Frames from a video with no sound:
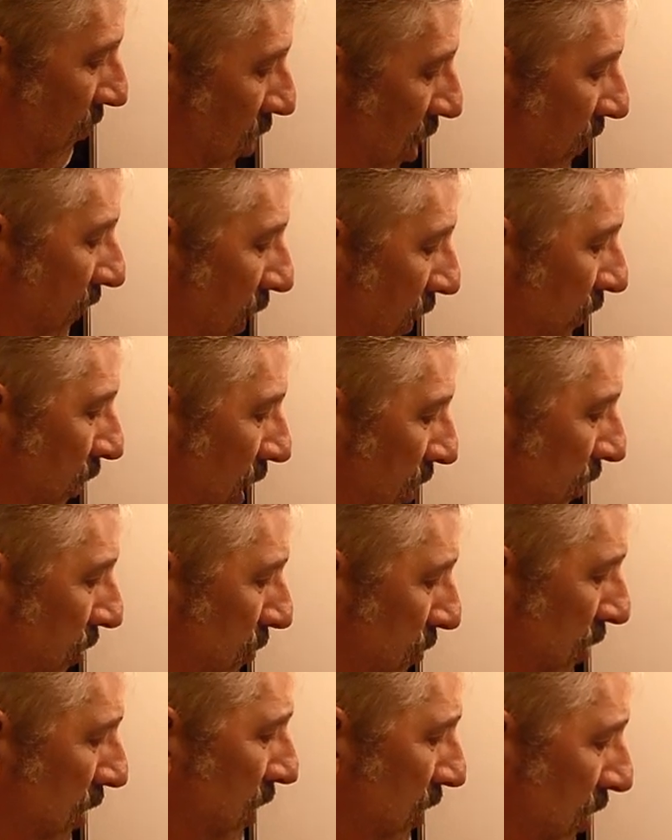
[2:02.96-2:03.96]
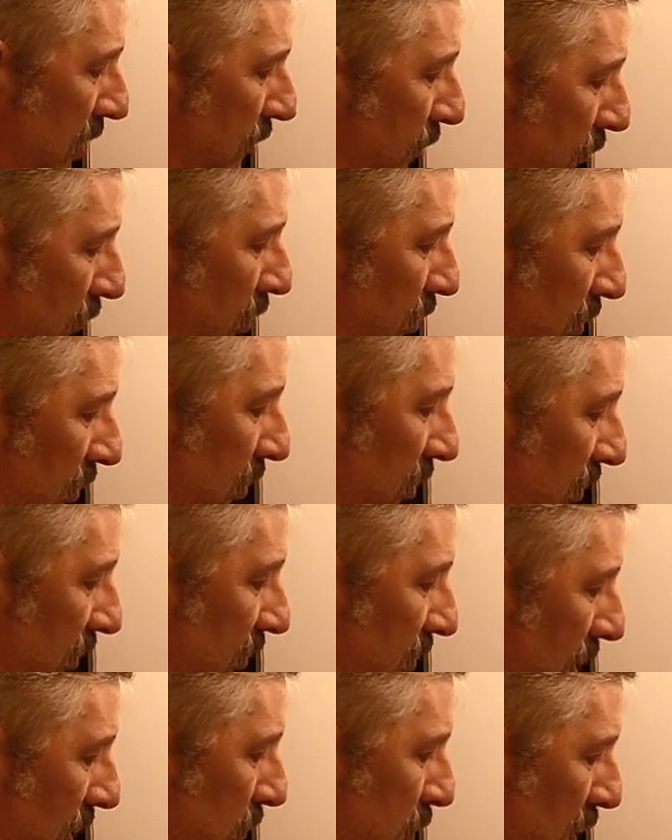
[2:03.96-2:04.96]
to come up? I've got three different
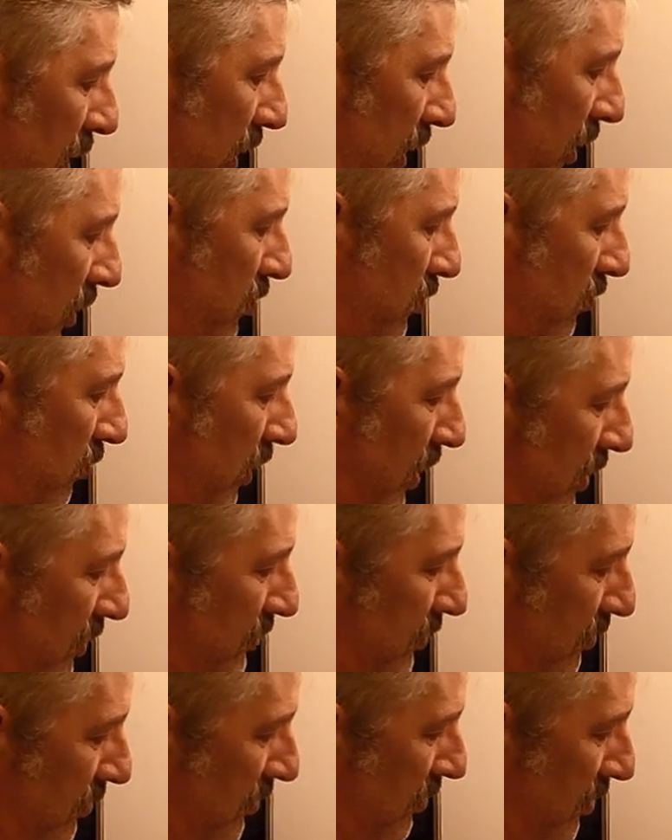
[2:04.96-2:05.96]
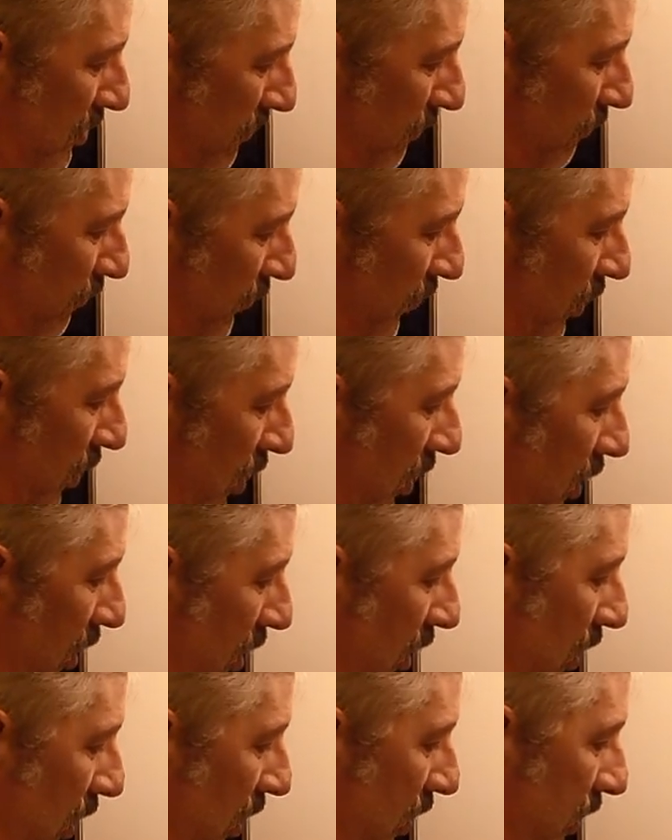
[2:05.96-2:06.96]
double-edged razors.
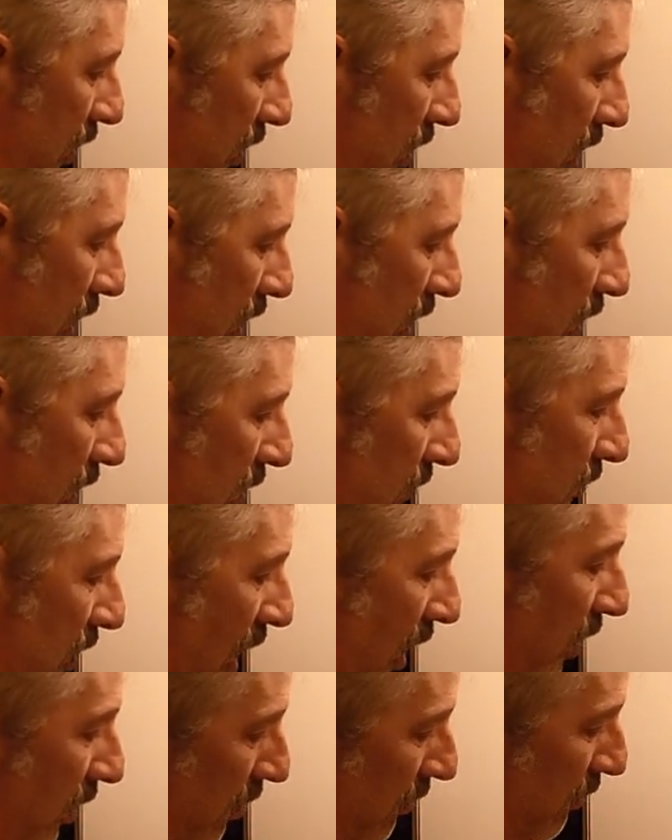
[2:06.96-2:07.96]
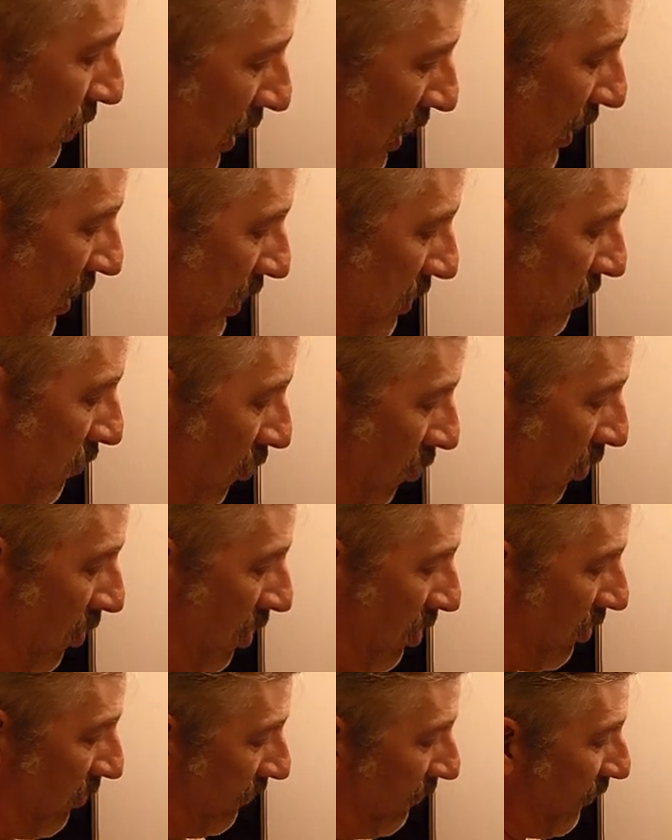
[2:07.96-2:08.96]
Uh, I'm not going to buy any
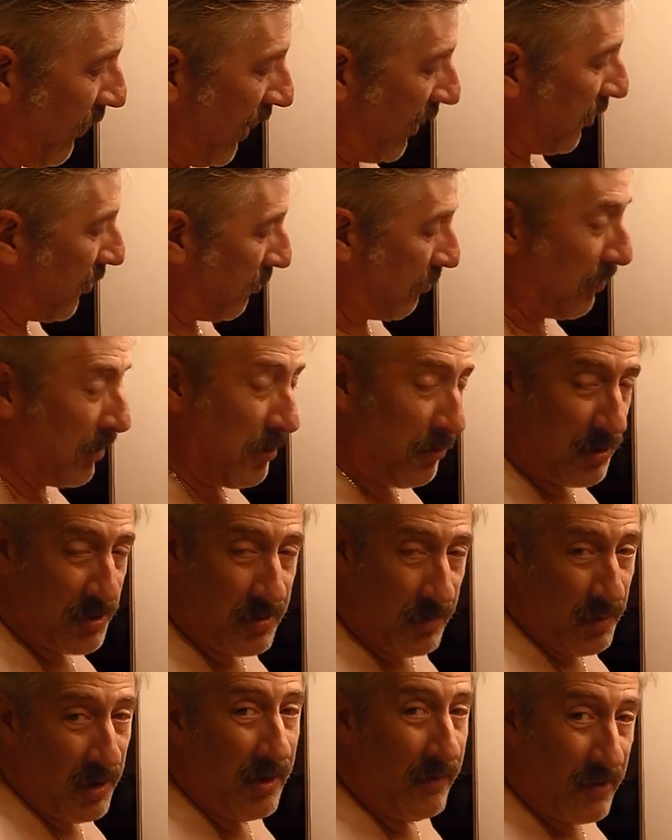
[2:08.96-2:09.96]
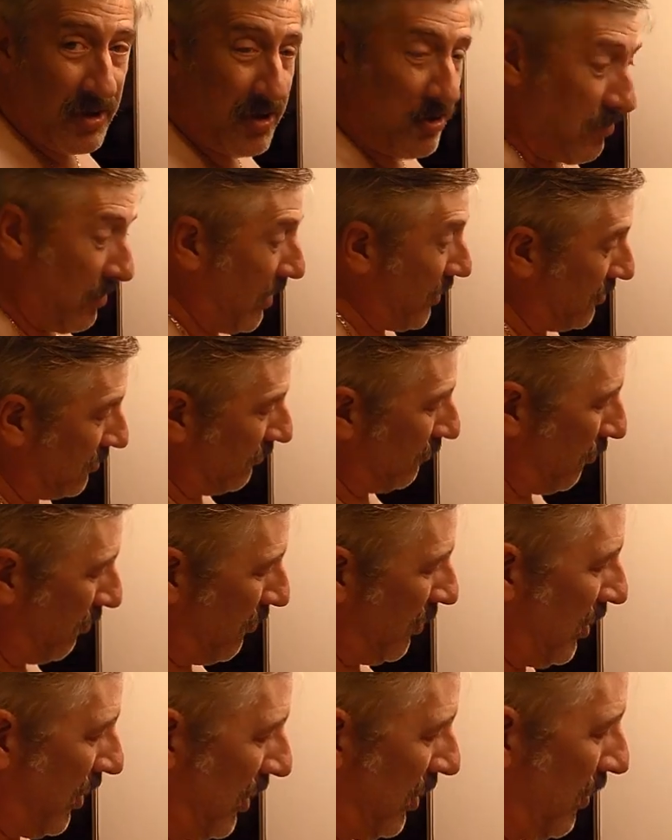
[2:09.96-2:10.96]
more. In fact, three was a bit of a stretch
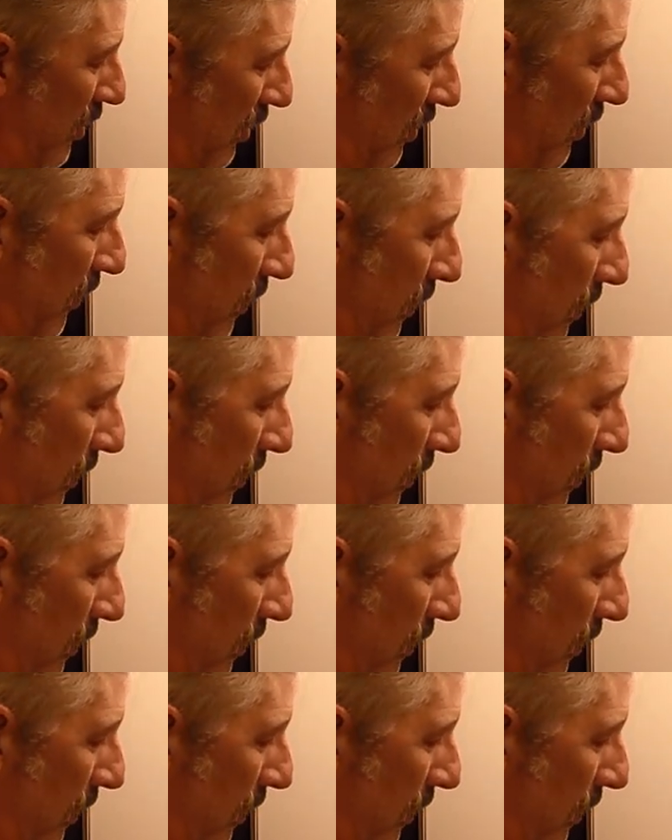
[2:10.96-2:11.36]
for me.